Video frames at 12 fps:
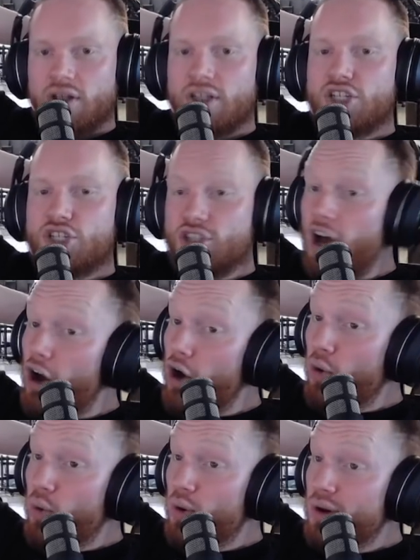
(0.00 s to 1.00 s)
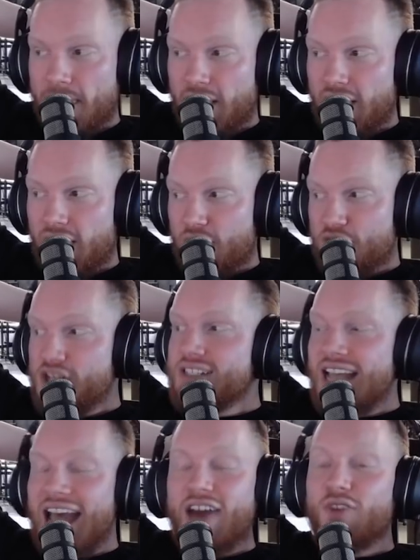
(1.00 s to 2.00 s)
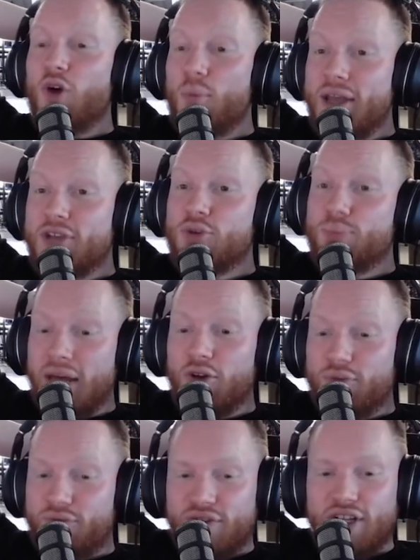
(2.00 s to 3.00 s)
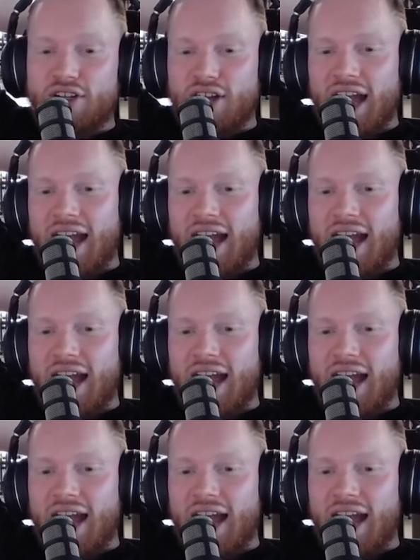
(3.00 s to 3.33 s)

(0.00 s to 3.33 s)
So, does Adderall make you better at video?